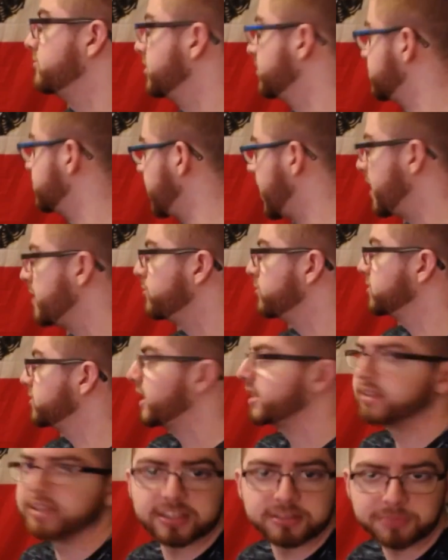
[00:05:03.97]
tables
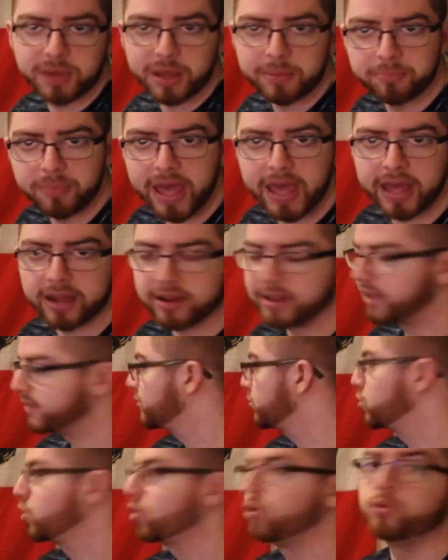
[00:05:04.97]
like this. My bed
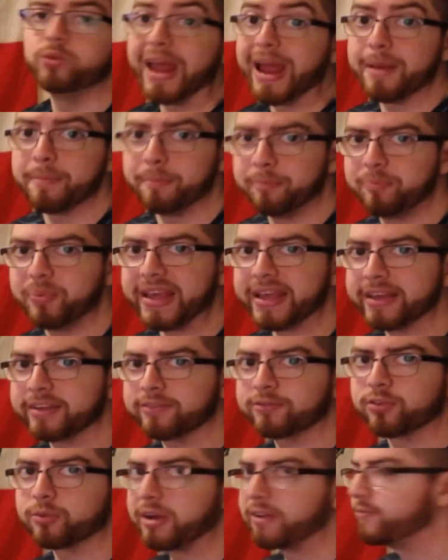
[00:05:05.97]
that's too damn big
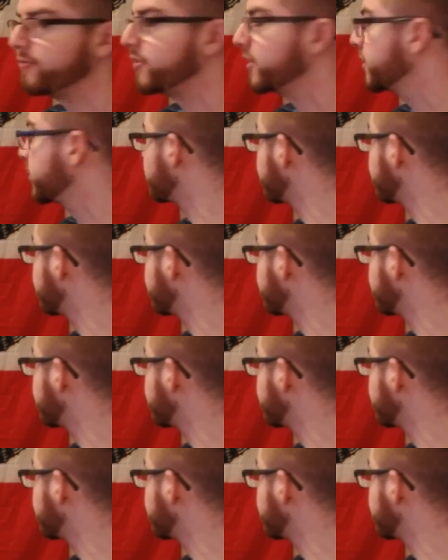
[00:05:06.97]
for my fucking